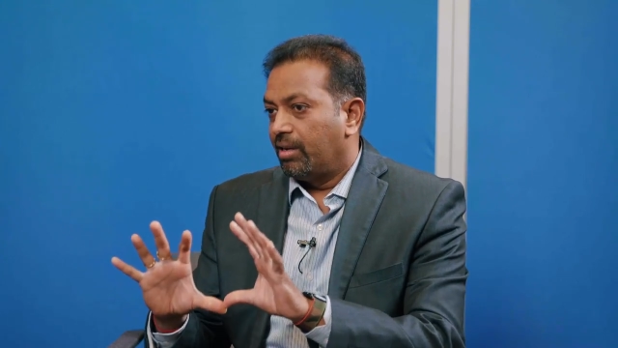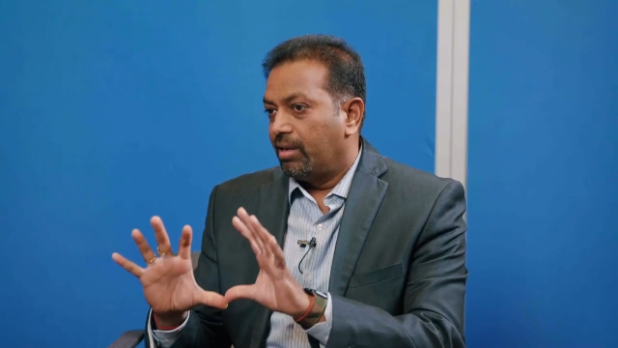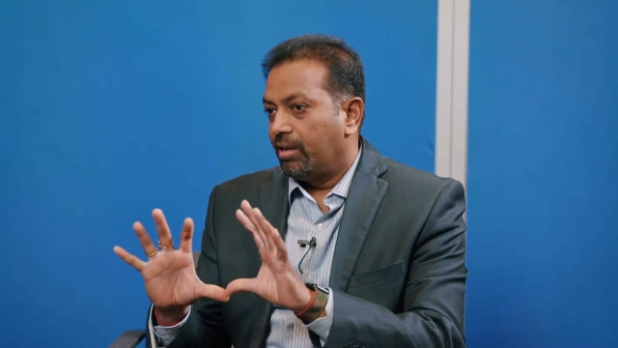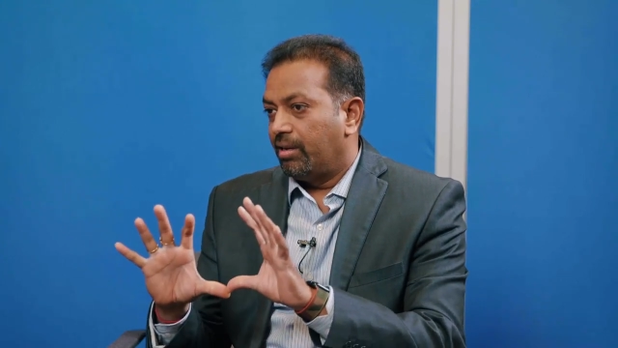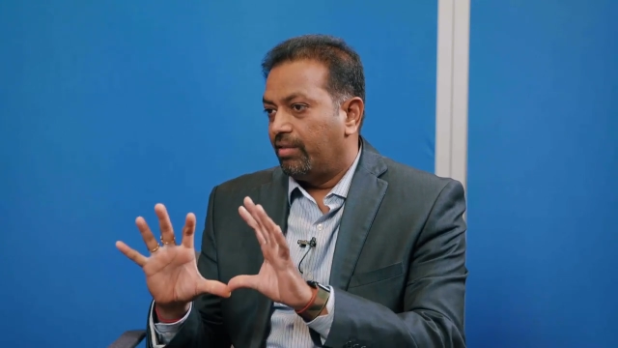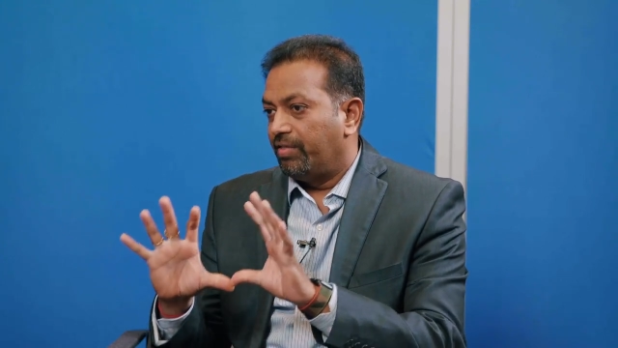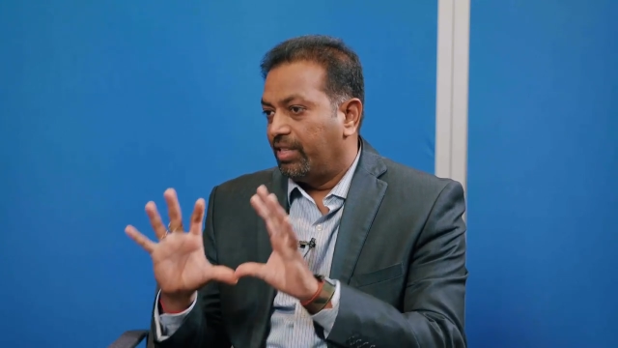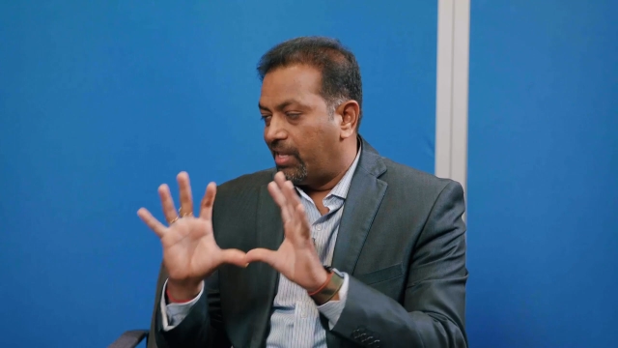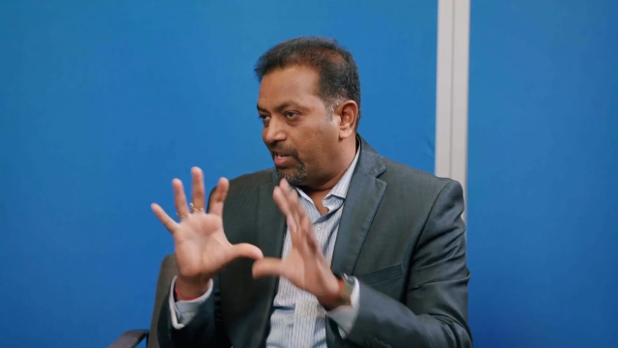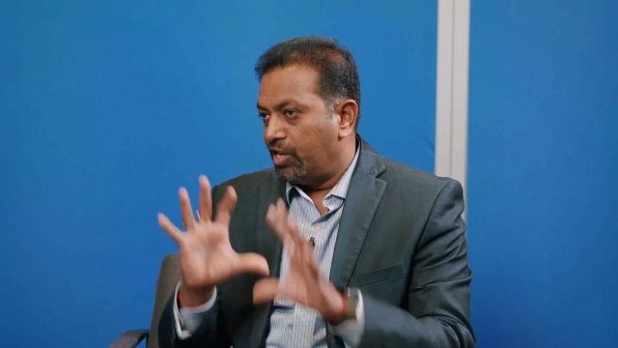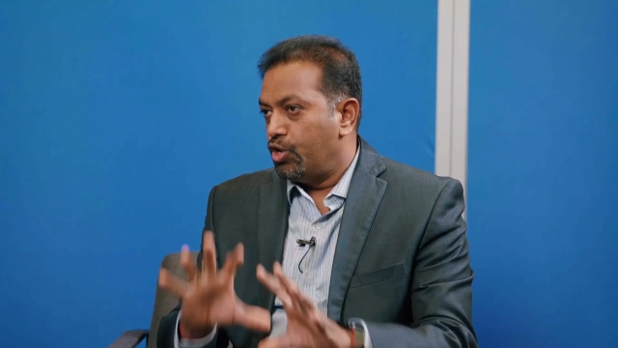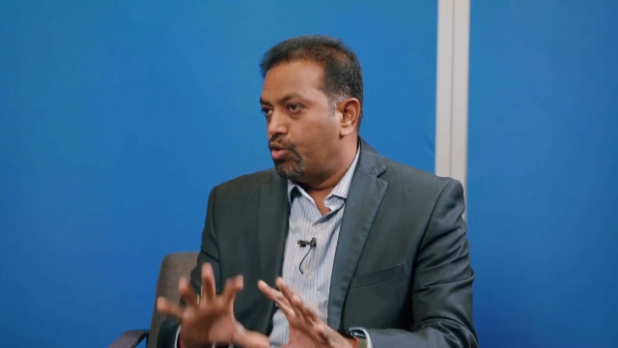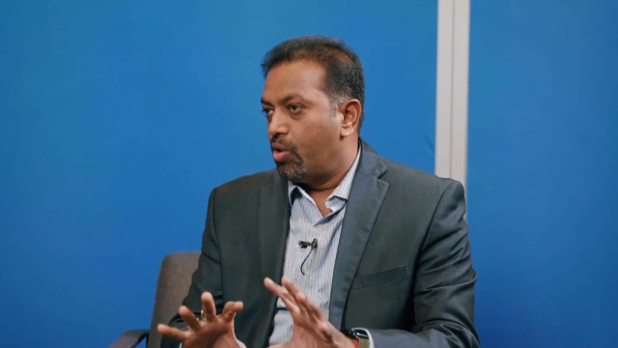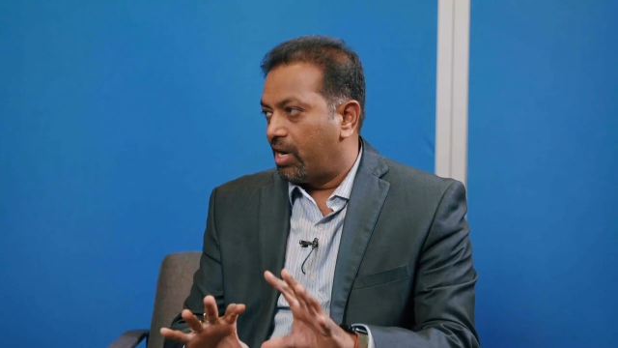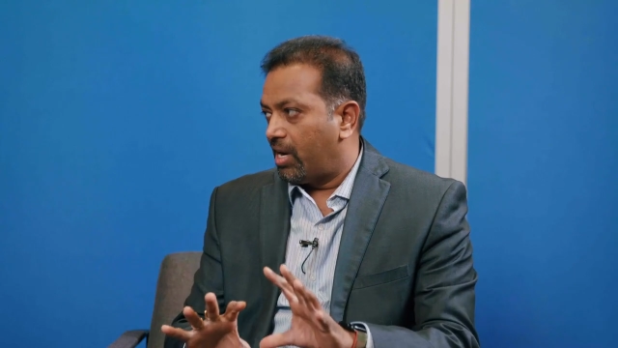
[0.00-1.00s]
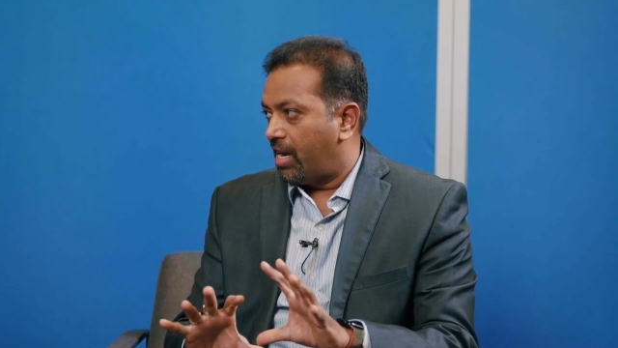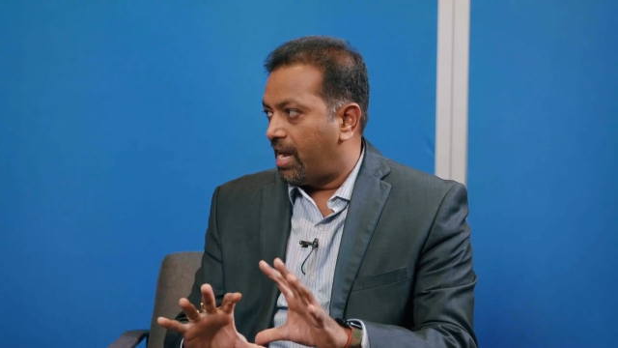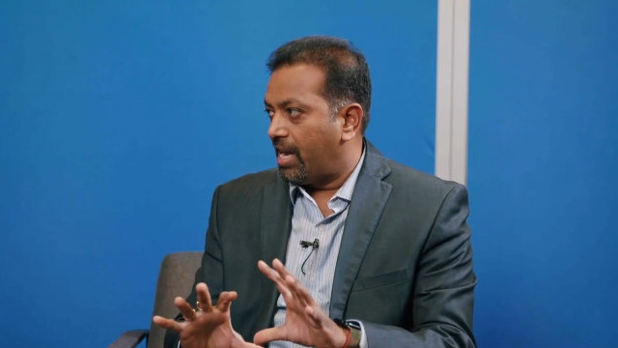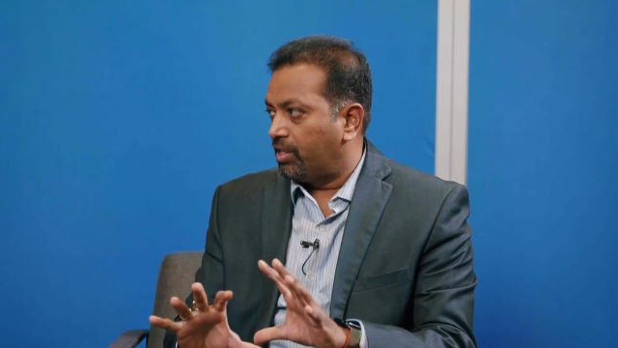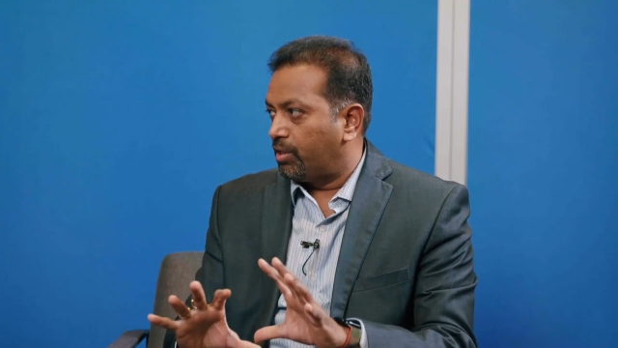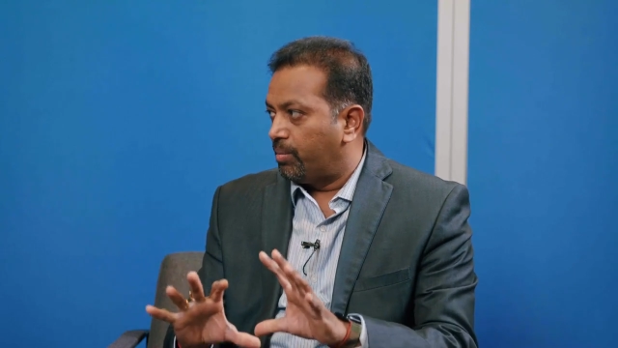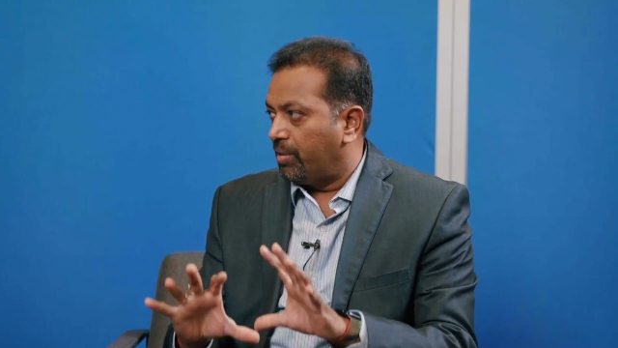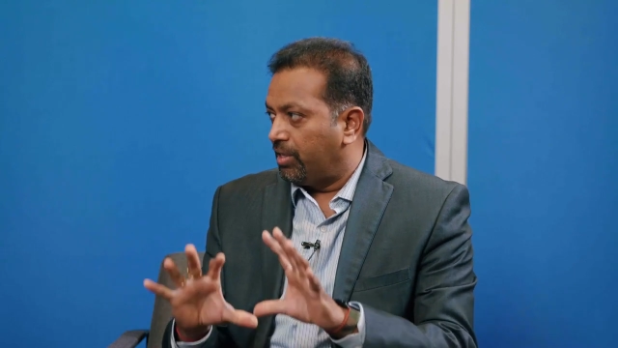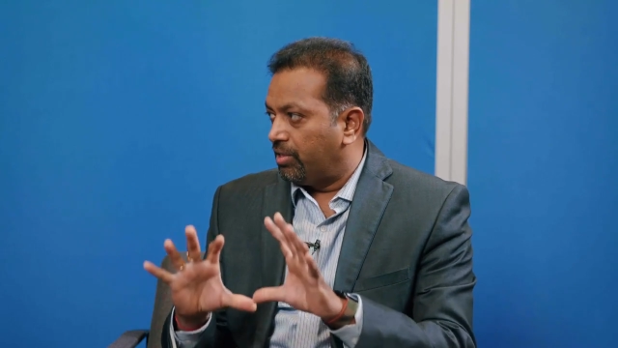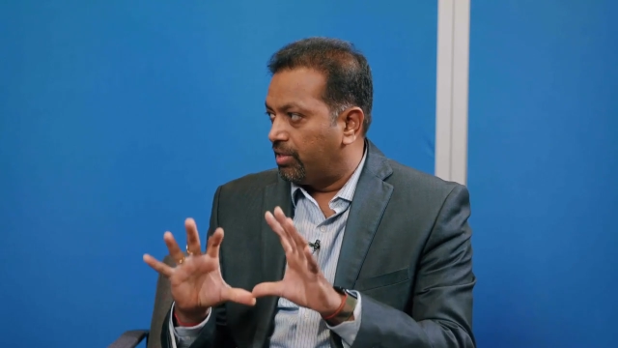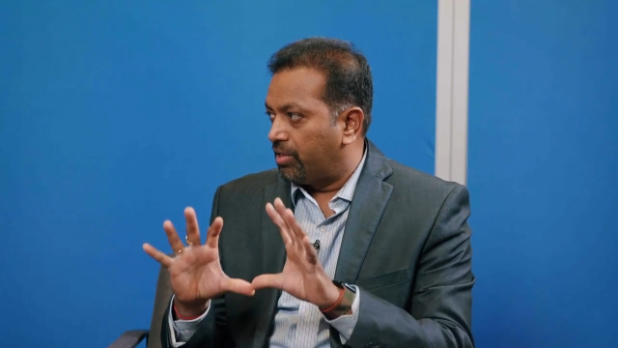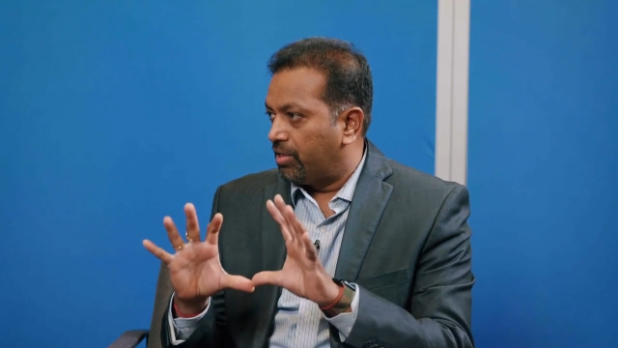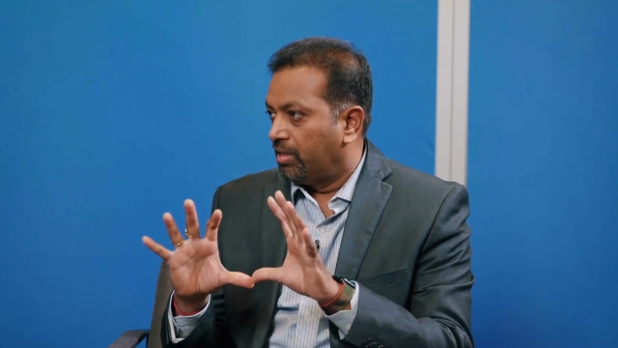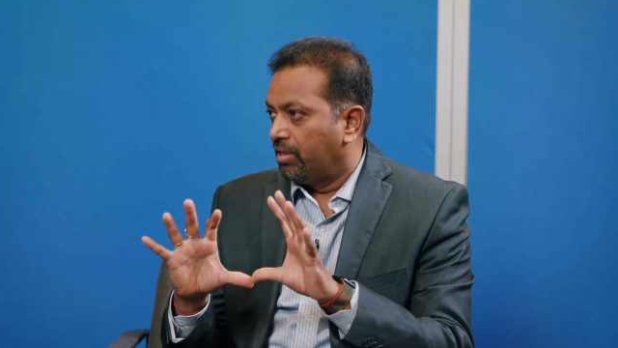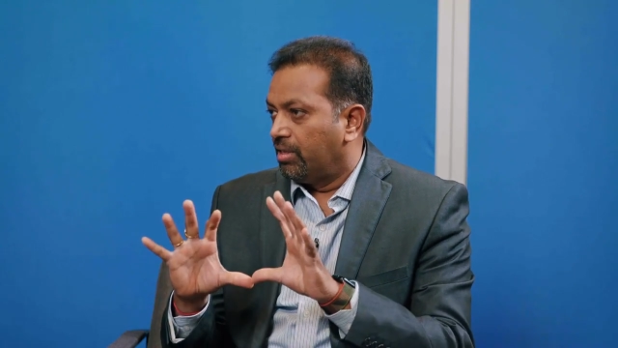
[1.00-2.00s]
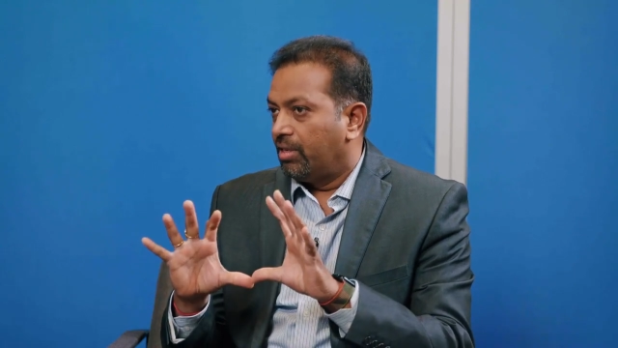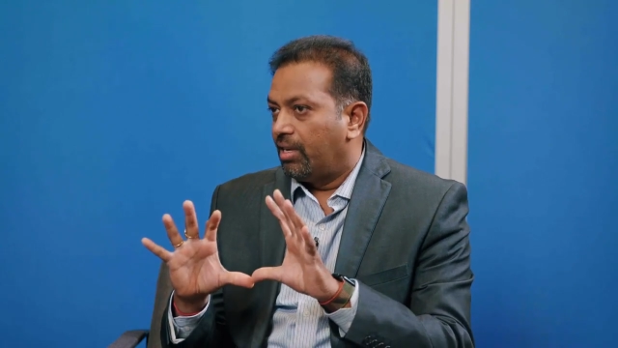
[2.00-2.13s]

uh, with the newer enhancements